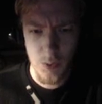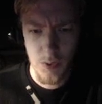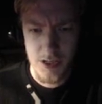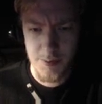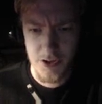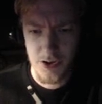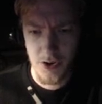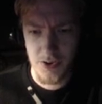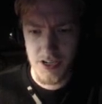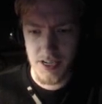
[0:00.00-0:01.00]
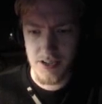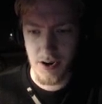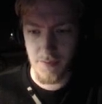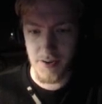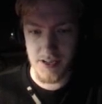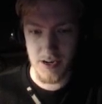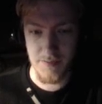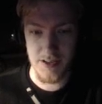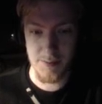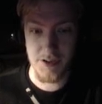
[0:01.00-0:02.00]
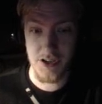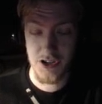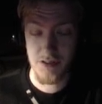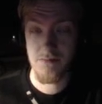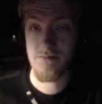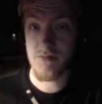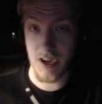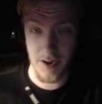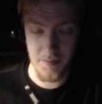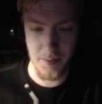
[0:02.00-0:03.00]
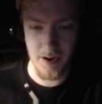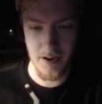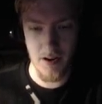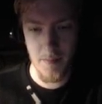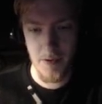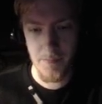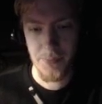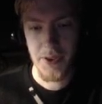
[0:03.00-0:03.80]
Once per turn you can change this card to face and defensive position, taken from Gear Gear Armor.